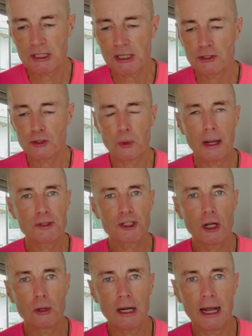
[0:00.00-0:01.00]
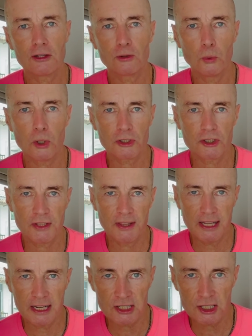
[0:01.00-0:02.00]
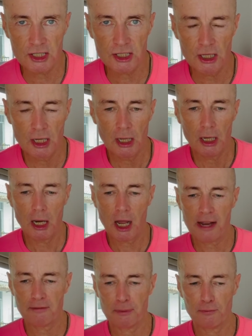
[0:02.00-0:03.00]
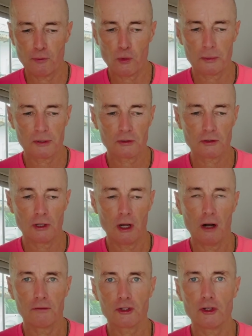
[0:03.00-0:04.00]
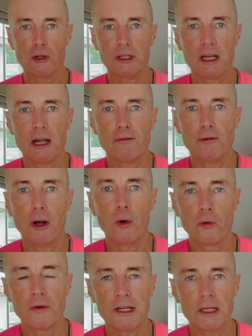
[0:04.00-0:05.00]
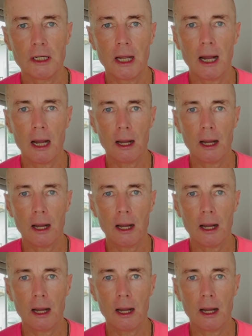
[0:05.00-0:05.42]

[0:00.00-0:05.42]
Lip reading: and this is why I'm so glad to watch this live performance of a song that I've already